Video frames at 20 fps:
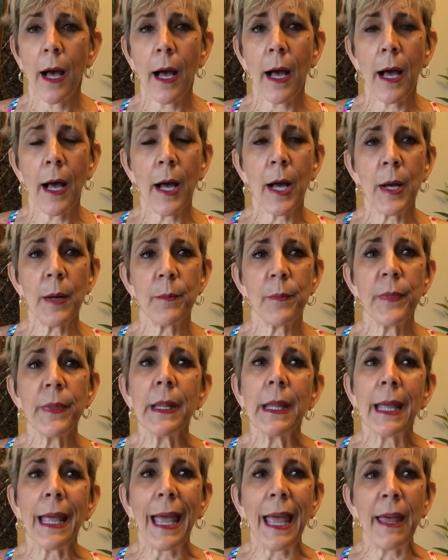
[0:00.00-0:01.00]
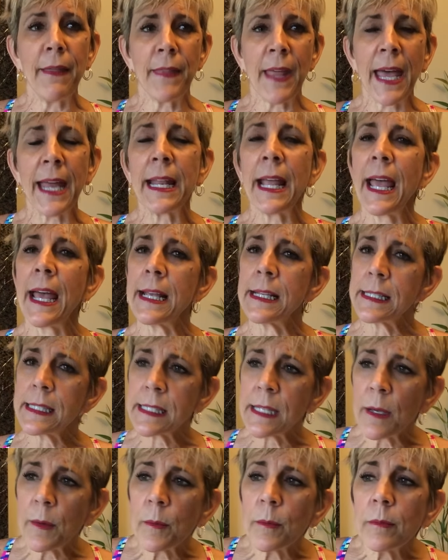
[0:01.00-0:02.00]
and that has
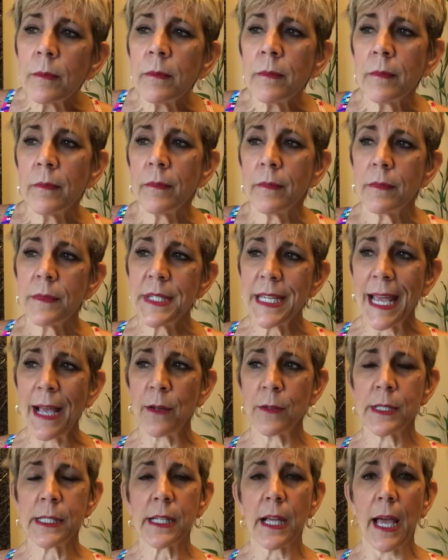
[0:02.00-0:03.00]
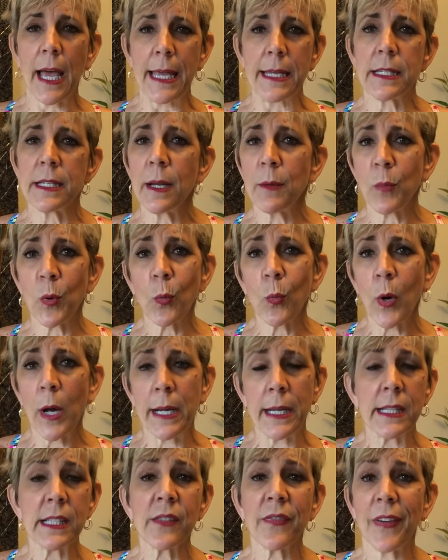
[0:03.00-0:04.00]
some downsides. Number
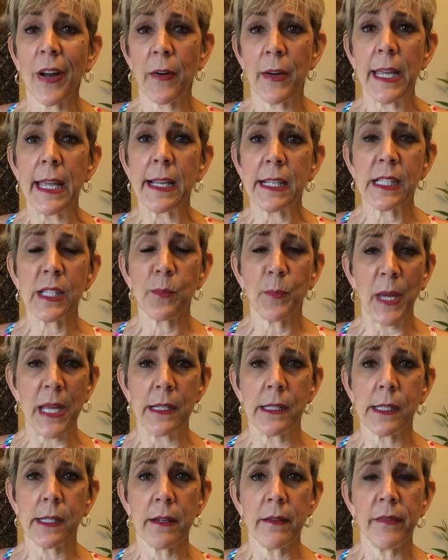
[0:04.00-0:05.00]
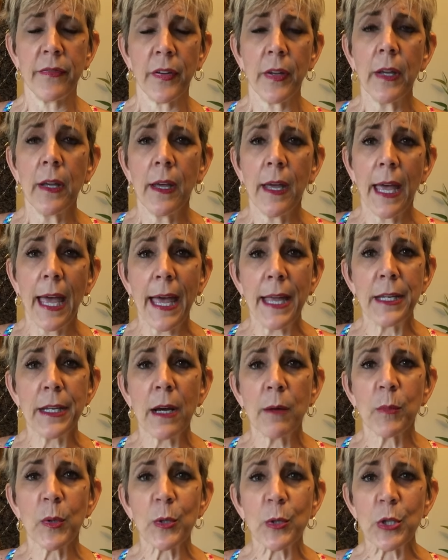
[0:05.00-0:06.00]
one, it's very expensive. And
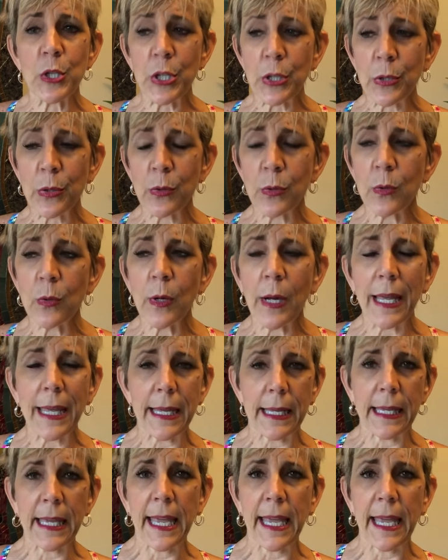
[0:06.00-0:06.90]
number two, it